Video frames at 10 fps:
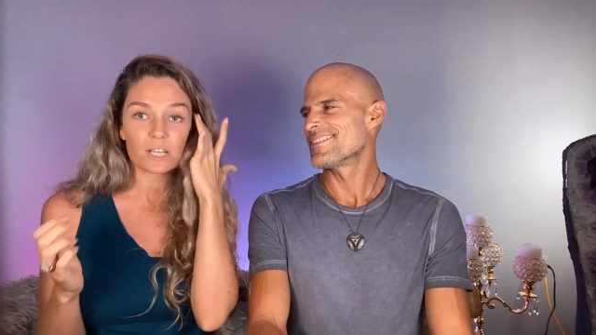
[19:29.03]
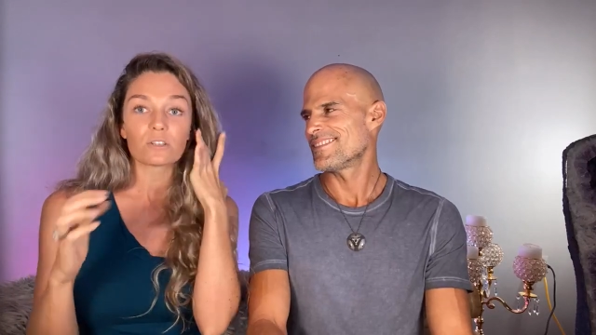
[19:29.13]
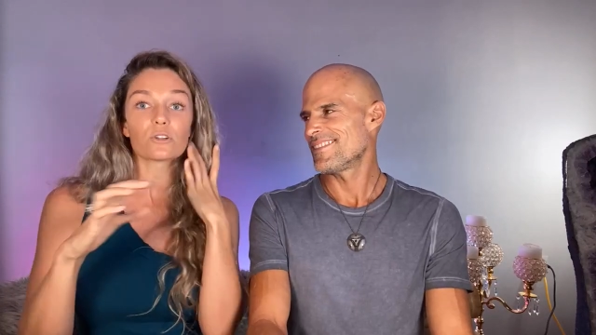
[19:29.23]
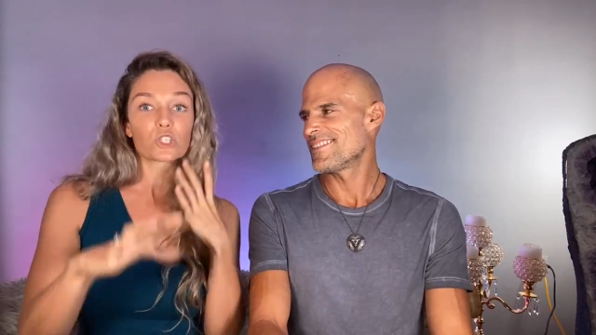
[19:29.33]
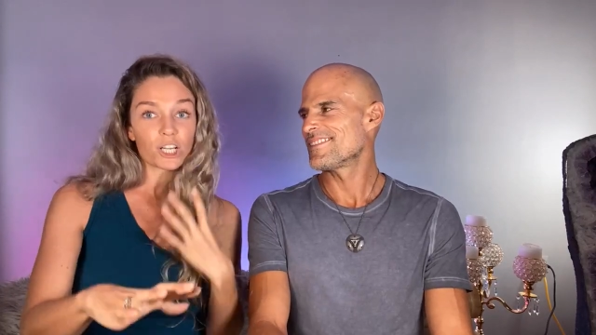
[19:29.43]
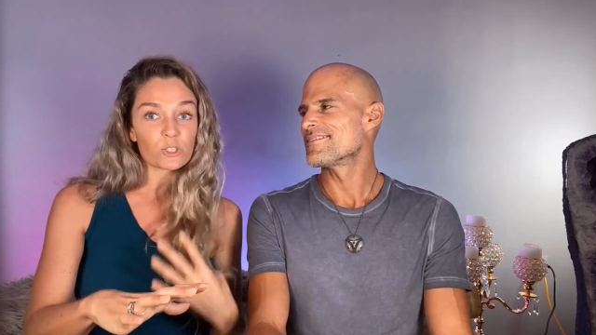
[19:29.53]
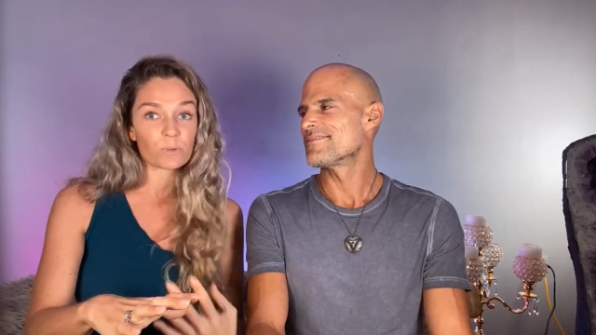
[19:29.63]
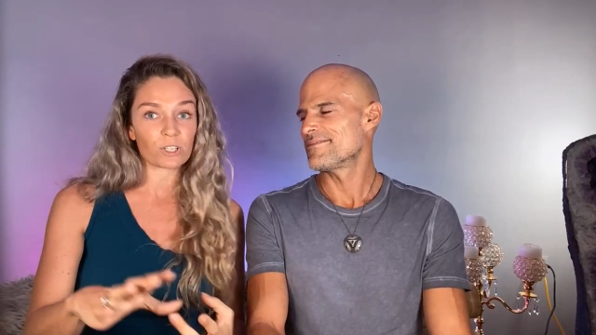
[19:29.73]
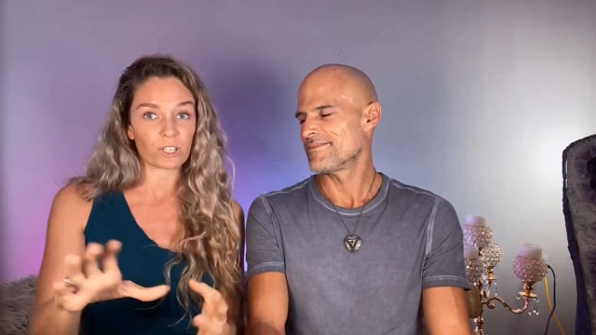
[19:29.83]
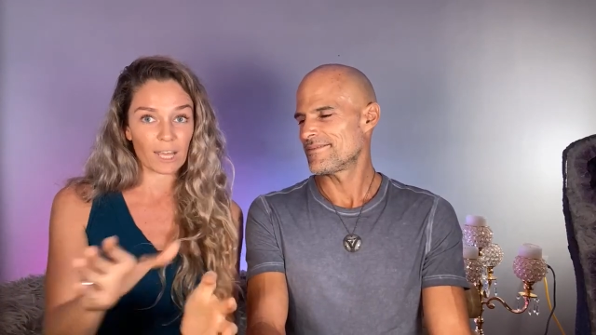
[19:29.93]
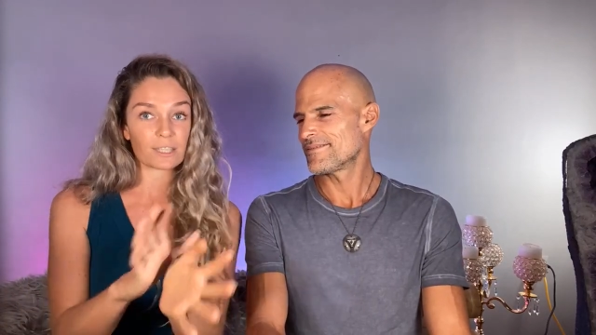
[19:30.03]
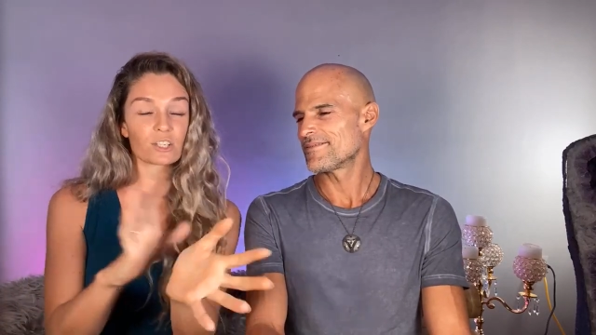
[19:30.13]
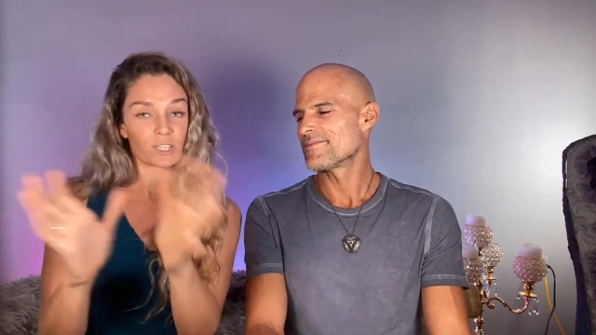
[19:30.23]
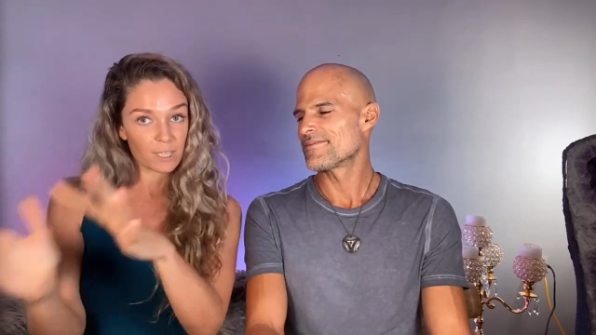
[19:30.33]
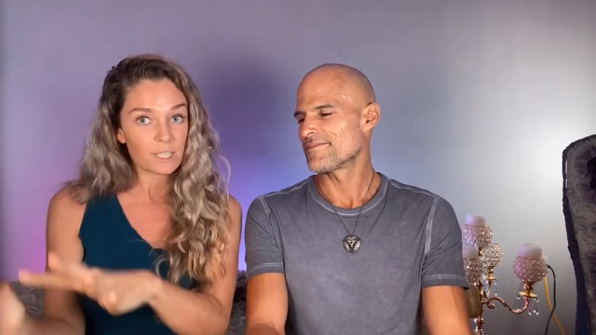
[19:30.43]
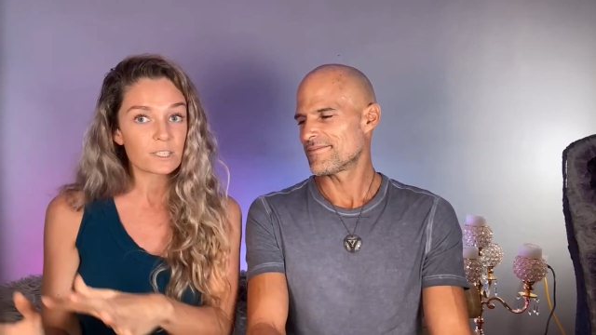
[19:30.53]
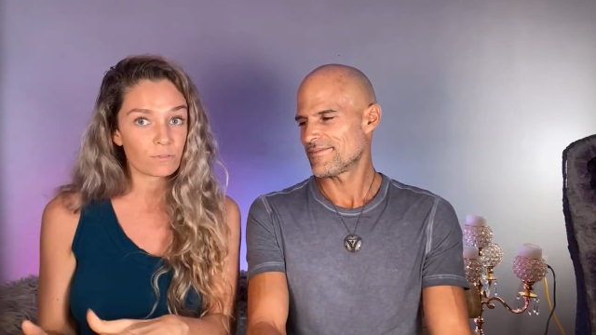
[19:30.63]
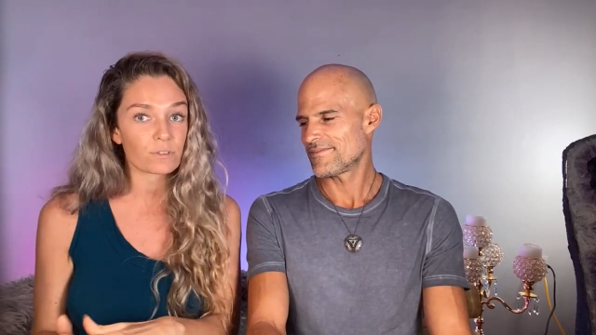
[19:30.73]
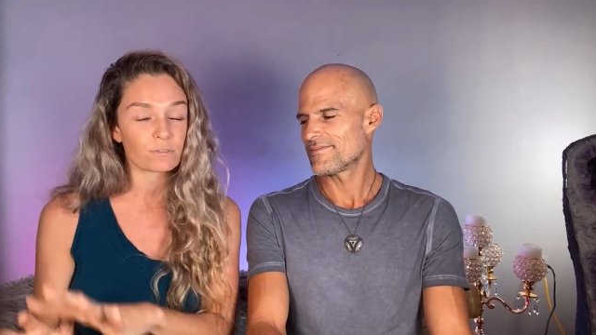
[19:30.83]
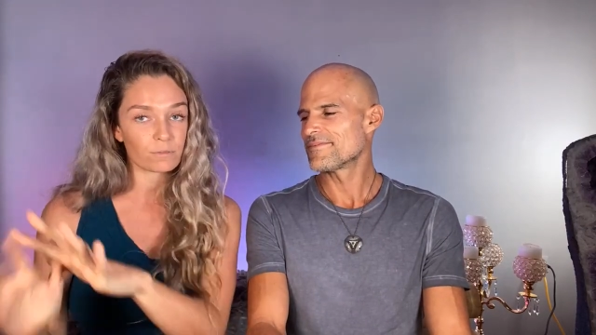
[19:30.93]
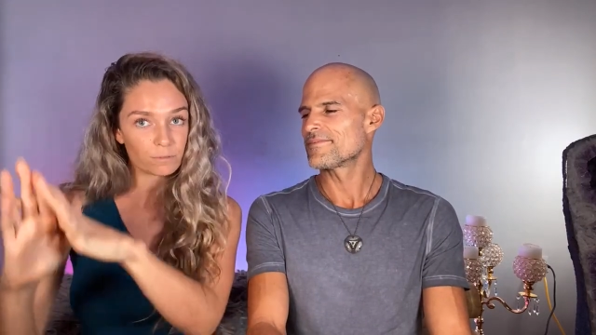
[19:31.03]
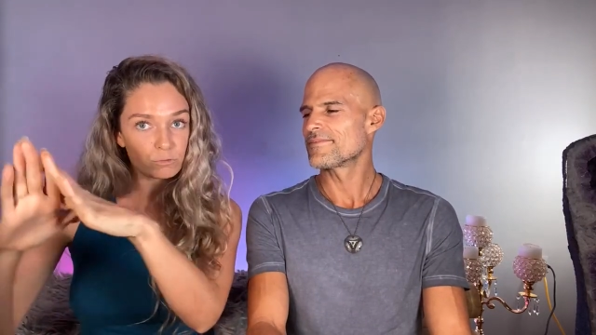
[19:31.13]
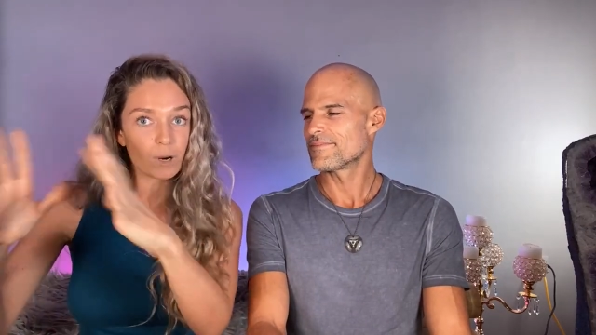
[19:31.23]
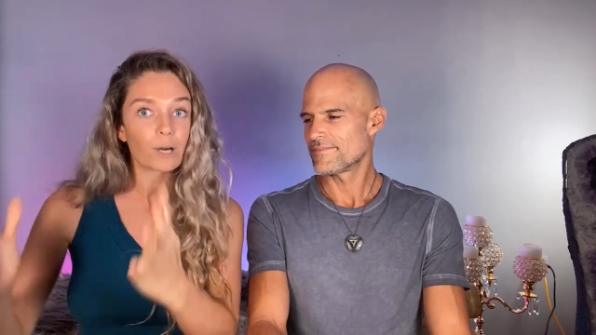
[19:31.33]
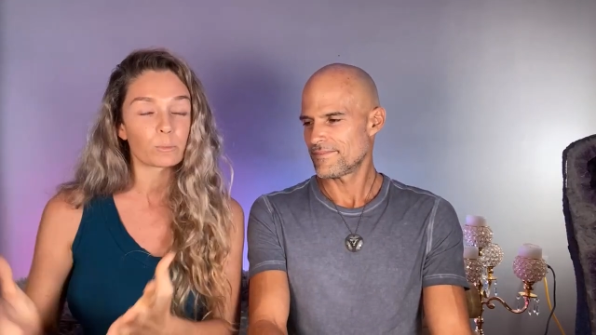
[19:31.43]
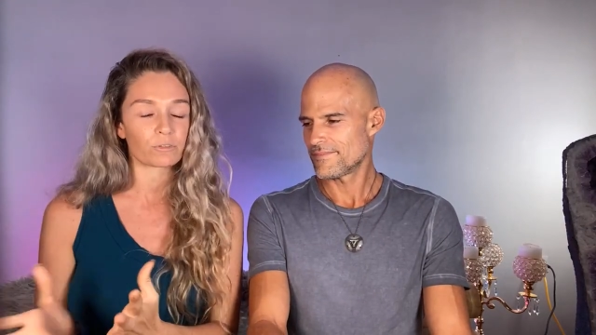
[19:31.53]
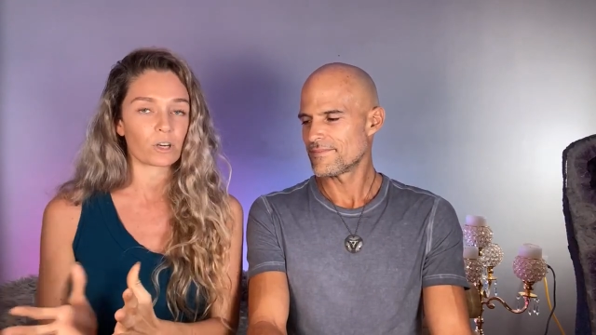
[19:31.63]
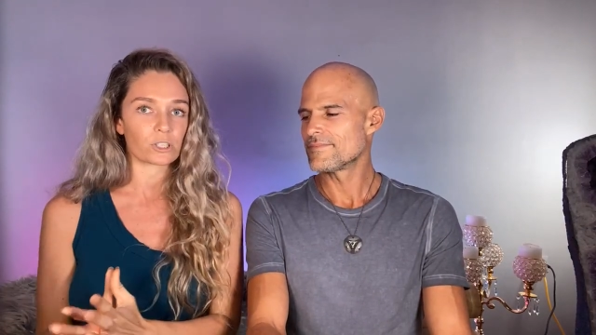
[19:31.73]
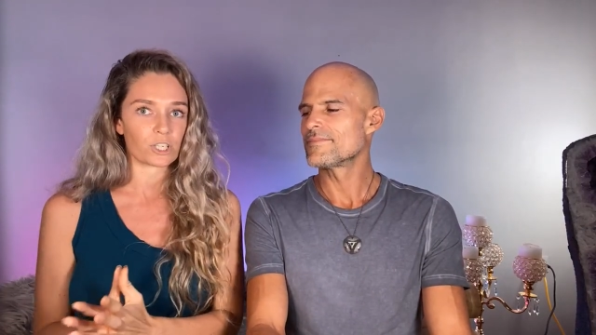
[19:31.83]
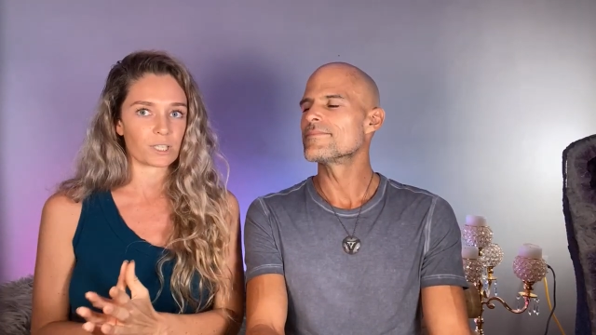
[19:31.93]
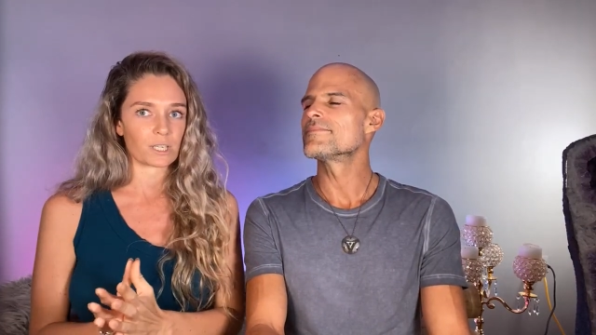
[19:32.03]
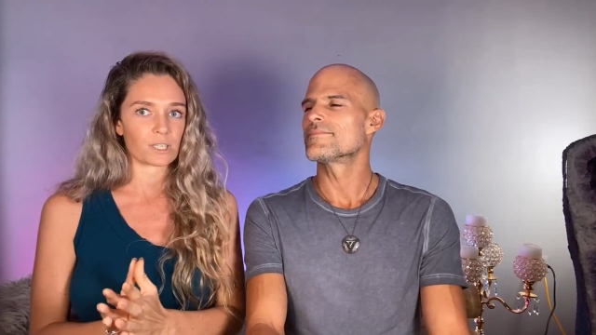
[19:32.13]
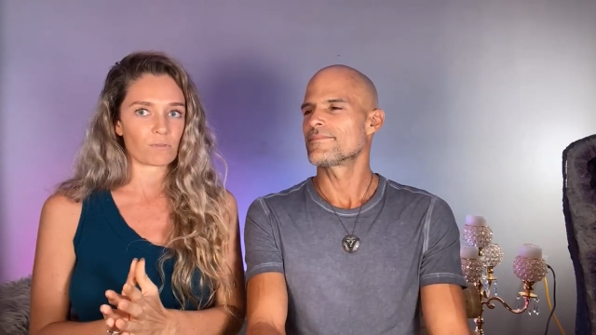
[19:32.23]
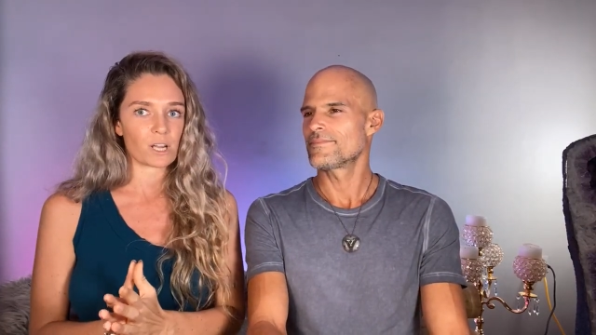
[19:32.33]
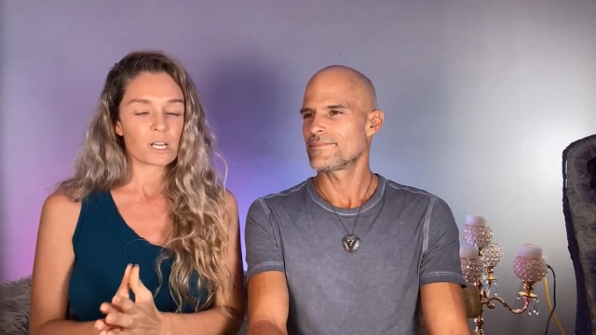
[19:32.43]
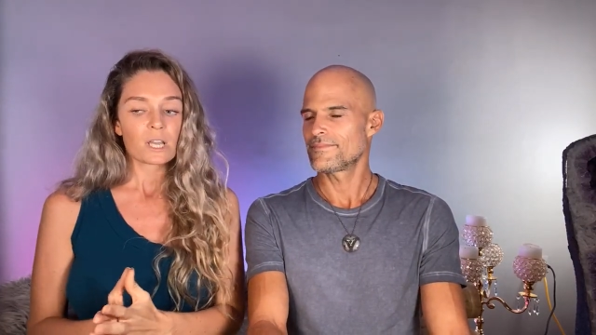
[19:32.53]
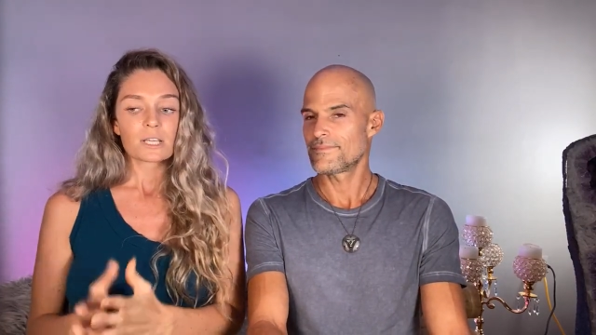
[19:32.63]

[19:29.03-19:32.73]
Speaker 1: And no judgment on that. They're just in a different realm of consciousness, right?